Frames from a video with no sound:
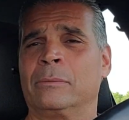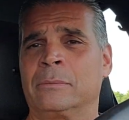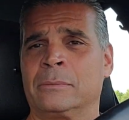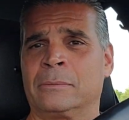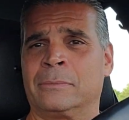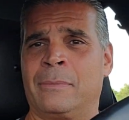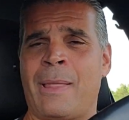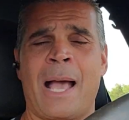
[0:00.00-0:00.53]

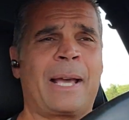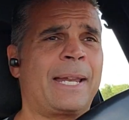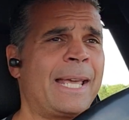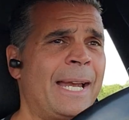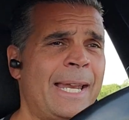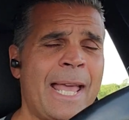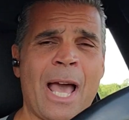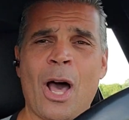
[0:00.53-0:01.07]
I'm not going to
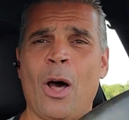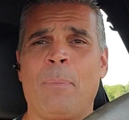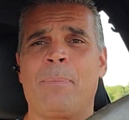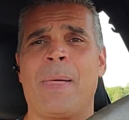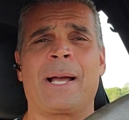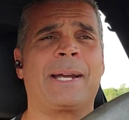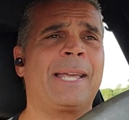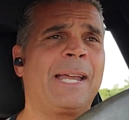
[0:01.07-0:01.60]
get any help,
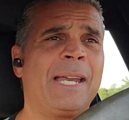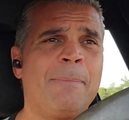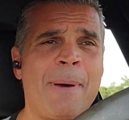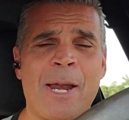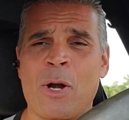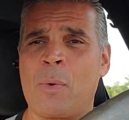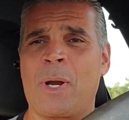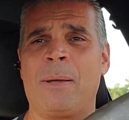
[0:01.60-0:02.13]
not going to get any
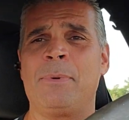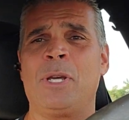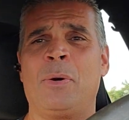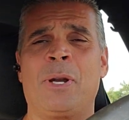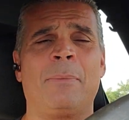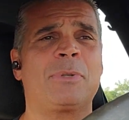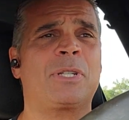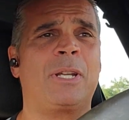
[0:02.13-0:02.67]
better at what I'm
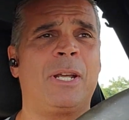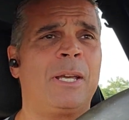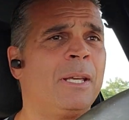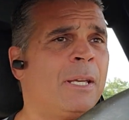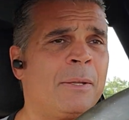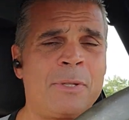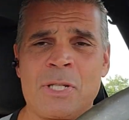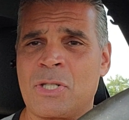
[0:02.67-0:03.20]
doing. I'm just going
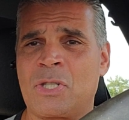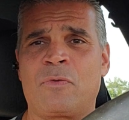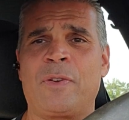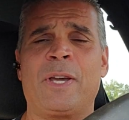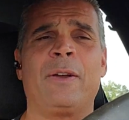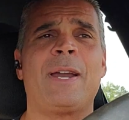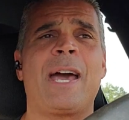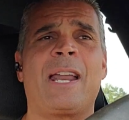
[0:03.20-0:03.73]
to just
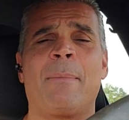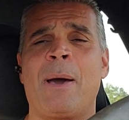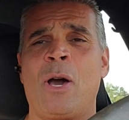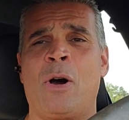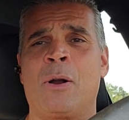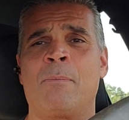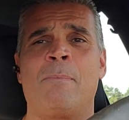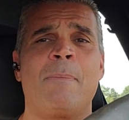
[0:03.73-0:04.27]
figure it out on my
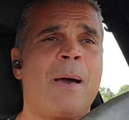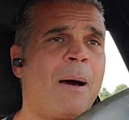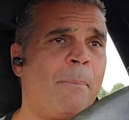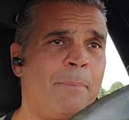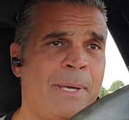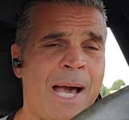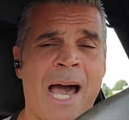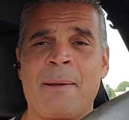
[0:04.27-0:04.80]

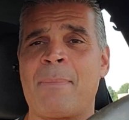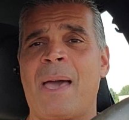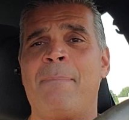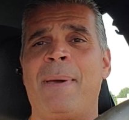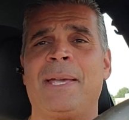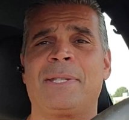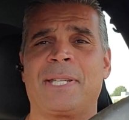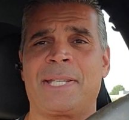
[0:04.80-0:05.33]
own beyond my
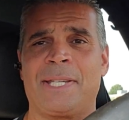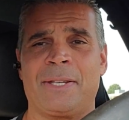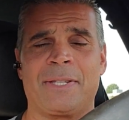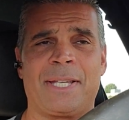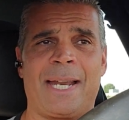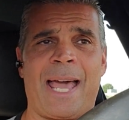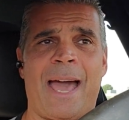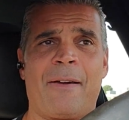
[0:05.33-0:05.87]
basic skills
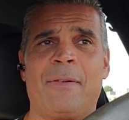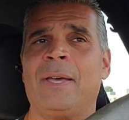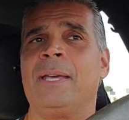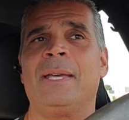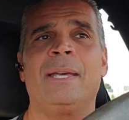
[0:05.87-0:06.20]
that I have.